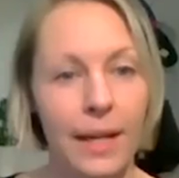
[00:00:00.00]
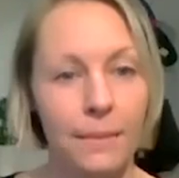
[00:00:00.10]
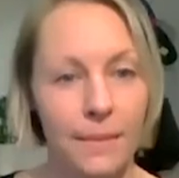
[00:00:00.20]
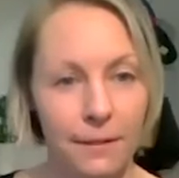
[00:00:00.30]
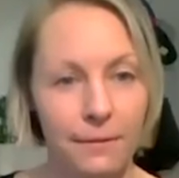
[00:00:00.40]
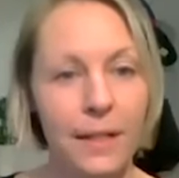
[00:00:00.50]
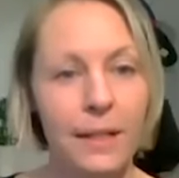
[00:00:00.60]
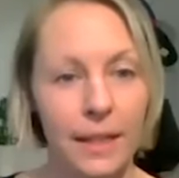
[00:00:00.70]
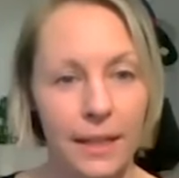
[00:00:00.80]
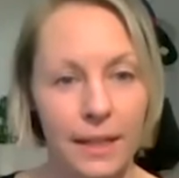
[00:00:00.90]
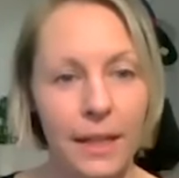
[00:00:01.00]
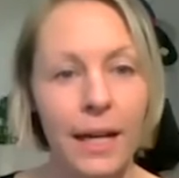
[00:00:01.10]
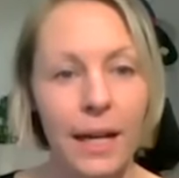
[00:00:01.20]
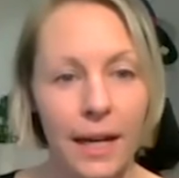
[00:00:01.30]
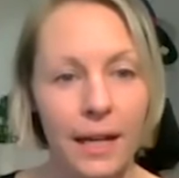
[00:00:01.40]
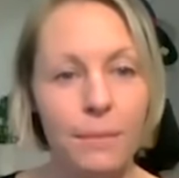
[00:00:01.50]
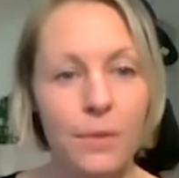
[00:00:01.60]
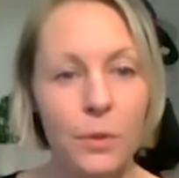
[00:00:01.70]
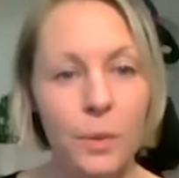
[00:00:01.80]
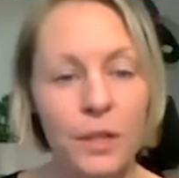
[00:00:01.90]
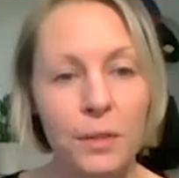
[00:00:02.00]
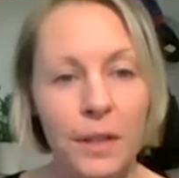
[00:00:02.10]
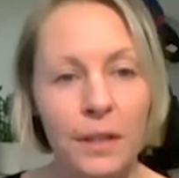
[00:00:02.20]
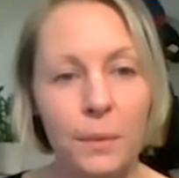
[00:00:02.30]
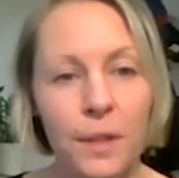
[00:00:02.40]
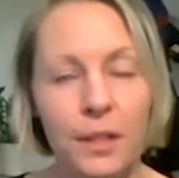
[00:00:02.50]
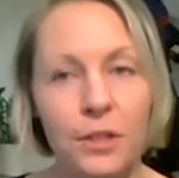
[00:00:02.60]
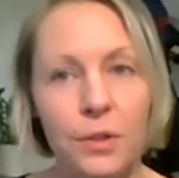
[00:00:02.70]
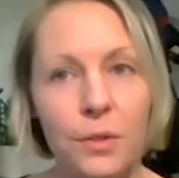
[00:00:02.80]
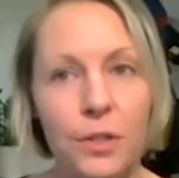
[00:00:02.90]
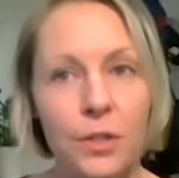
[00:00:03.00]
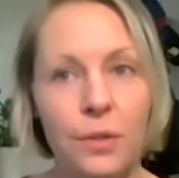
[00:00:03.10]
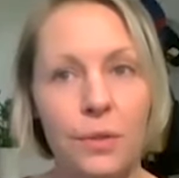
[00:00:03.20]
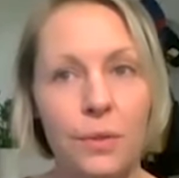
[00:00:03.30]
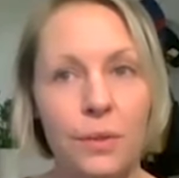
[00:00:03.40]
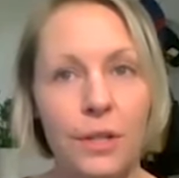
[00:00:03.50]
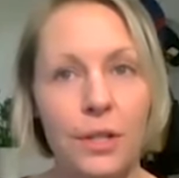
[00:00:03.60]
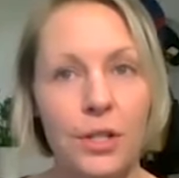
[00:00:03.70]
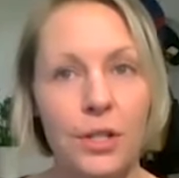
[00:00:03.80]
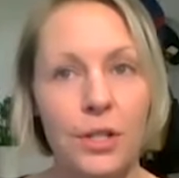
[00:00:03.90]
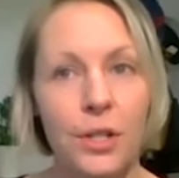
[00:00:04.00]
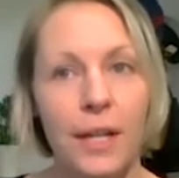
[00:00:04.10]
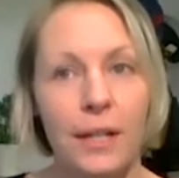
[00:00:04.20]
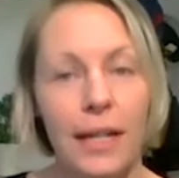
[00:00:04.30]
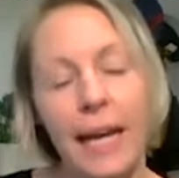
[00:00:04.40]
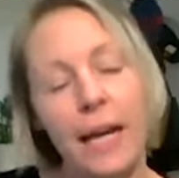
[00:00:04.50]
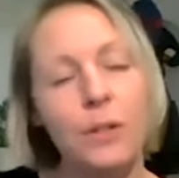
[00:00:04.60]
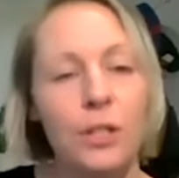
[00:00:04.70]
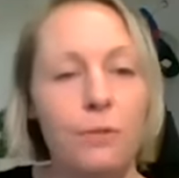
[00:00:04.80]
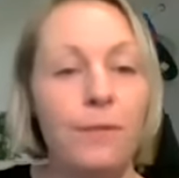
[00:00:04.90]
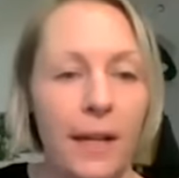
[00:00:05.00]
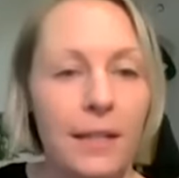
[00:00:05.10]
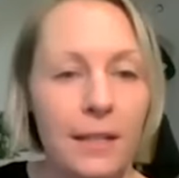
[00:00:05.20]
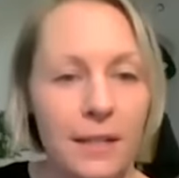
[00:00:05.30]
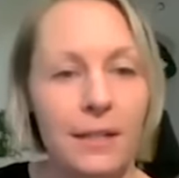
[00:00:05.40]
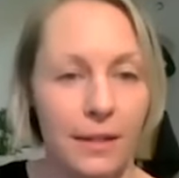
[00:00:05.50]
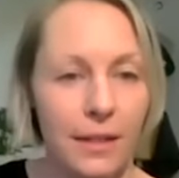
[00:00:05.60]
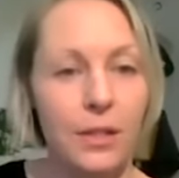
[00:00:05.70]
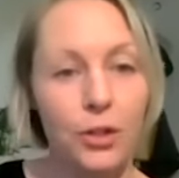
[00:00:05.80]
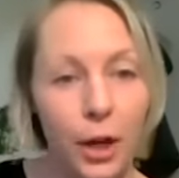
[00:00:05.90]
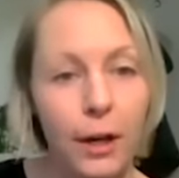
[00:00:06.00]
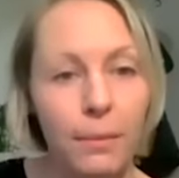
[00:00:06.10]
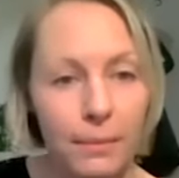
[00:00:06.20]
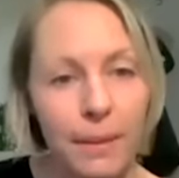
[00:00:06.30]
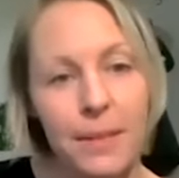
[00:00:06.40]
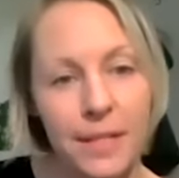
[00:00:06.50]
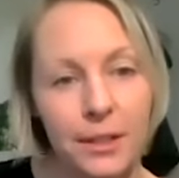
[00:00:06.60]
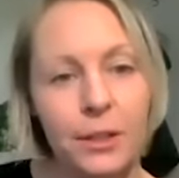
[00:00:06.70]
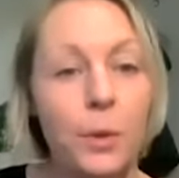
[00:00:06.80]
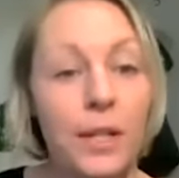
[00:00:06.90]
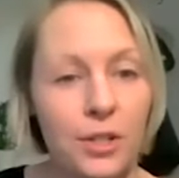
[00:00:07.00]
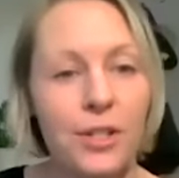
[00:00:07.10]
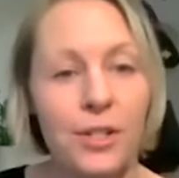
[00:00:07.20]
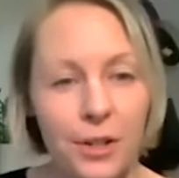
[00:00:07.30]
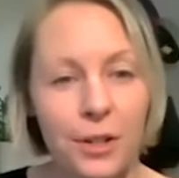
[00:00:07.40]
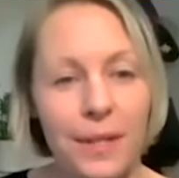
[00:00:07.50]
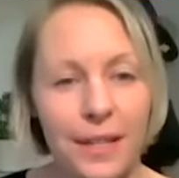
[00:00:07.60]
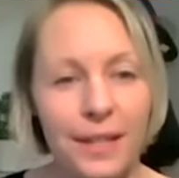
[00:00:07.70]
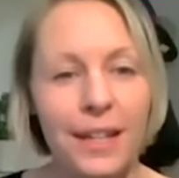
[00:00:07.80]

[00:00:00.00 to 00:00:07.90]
Yeah, definitely. So what do you think that we could do to like, how did you find this job? Maybe is a good question to start with.